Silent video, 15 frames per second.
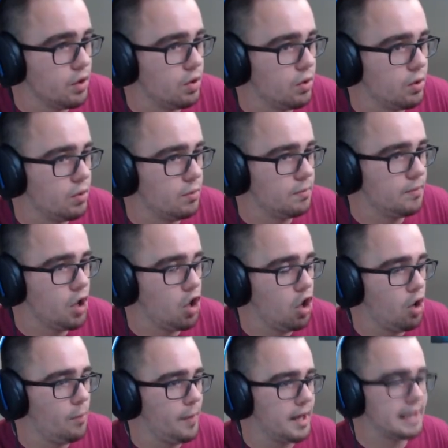home.
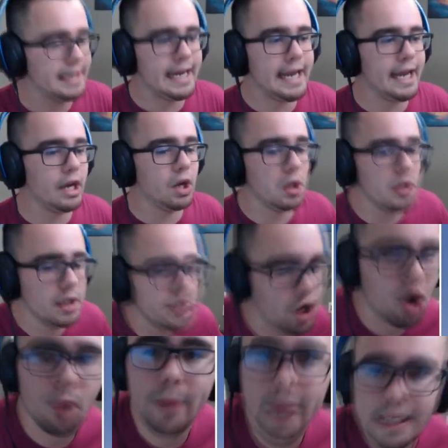No big deal.
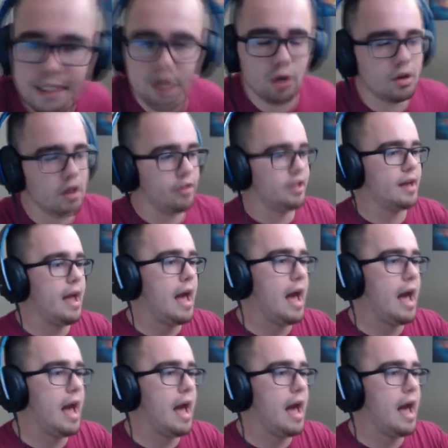Nothing